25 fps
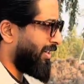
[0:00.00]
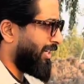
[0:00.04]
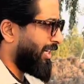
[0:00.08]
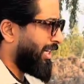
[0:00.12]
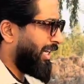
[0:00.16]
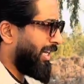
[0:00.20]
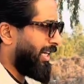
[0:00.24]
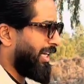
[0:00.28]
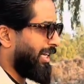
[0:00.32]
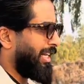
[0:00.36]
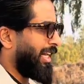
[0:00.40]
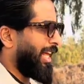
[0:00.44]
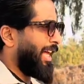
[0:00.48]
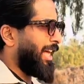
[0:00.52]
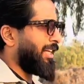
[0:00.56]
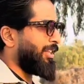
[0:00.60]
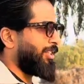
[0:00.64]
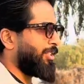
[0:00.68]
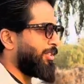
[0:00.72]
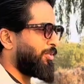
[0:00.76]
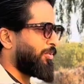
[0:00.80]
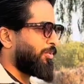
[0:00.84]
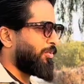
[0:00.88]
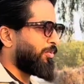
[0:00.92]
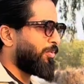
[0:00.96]
It
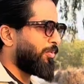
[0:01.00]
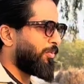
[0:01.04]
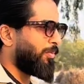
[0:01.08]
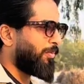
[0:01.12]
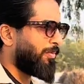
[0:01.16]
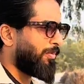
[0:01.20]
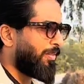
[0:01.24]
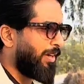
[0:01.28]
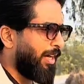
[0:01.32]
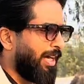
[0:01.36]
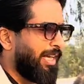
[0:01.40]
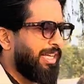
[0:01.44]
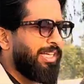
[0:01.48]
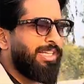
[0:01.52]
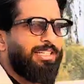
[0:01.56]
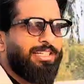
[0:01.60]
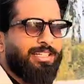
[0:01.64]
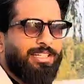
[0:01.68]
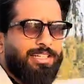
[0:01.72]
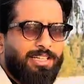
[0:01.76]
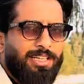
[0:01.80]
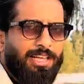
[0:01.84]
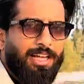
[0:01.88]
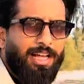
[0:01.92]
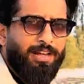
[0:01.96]
has to
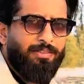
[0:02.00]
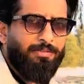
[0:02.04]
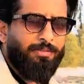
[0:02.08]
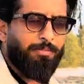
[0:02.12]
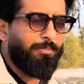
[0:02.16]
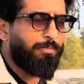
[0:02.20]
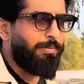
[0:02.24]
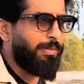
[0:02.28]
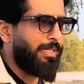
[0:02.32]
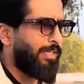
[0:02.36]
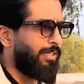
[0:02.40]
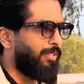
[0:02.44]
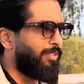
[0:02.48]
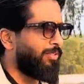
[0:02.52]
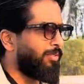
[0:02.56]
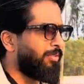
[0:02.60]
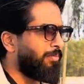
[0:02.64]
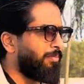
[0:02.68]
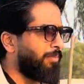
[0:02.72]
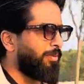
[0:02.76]
ideally have a beach